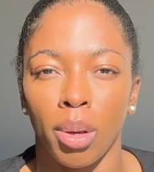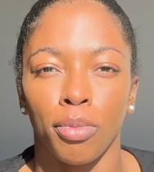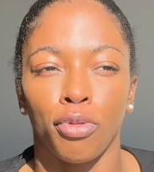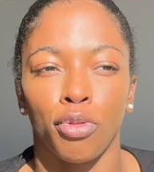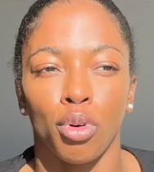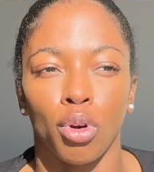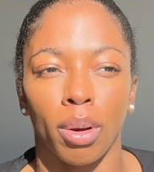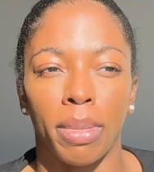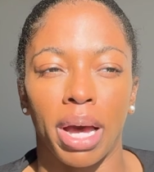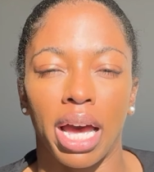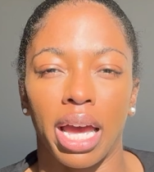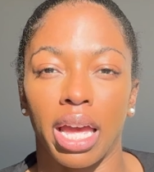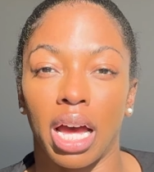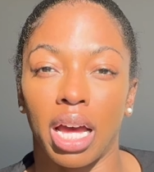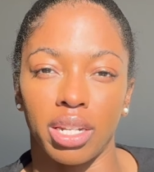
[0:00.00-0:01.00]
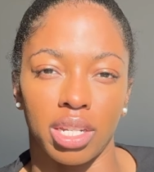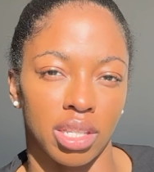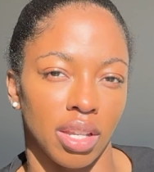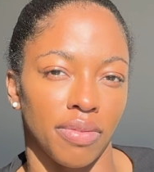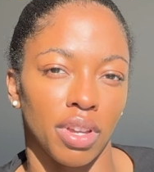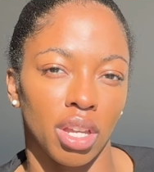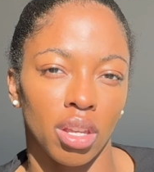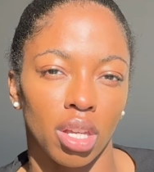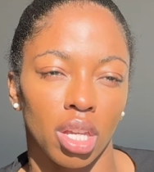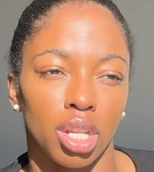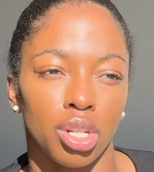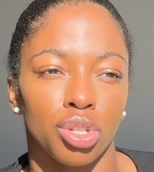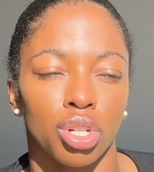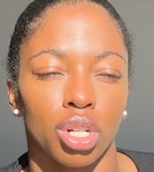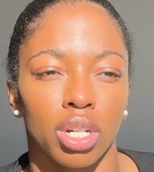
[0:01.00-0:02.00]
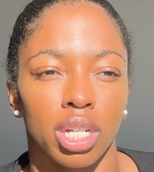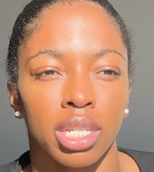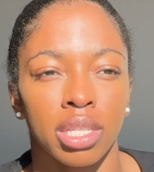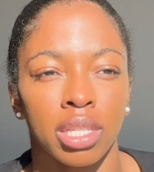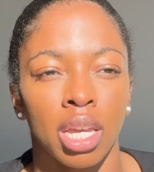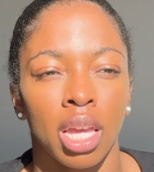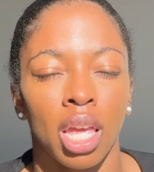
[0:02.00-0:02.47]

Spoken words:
for my Honda Civic insurance.